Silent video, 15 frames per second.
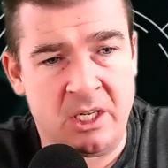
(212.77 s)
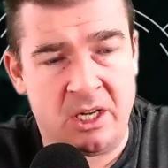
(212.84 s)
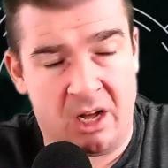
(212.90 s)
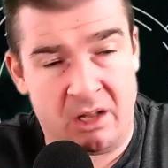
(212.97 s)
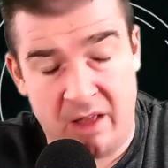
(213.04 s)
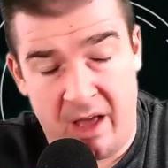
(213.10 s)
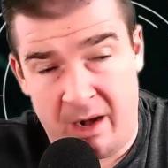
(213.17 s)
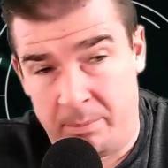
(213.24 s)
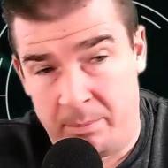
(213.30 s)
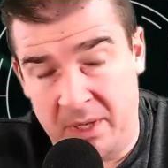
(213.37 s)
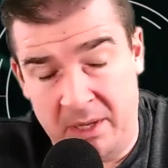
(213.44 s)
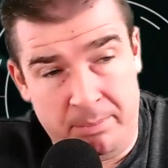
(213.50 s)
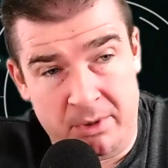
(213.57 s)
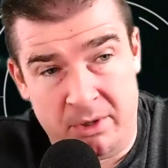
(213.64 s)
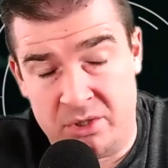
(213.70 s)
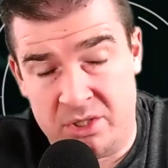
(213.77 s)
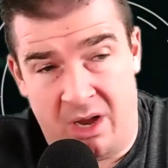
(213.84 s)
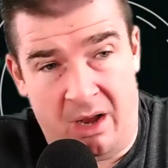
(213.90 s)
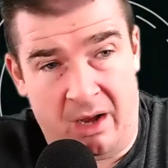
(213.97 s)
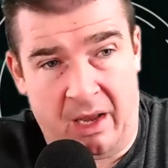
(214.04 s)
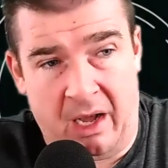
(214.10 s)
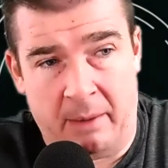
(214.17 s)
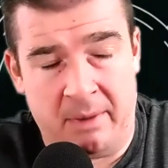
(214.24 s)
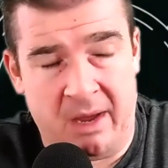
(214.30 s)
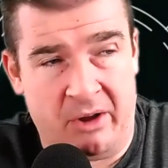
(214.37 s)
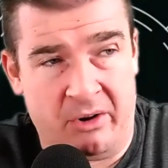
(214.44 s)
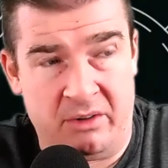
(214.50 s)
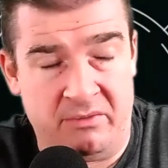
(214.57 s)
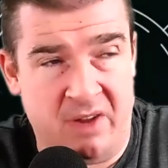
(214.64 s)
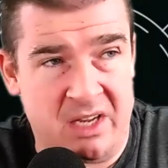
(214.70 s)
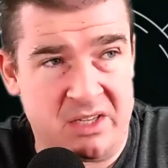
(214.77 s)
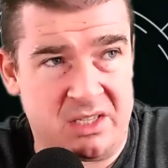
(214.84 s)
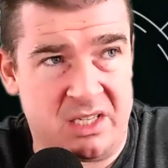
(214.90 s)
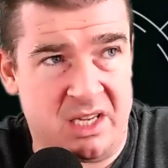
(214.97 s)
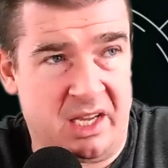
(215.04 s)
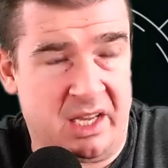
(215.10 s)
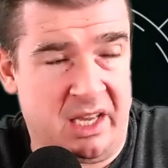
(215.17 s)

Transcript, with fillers: a lot of people are talking about investing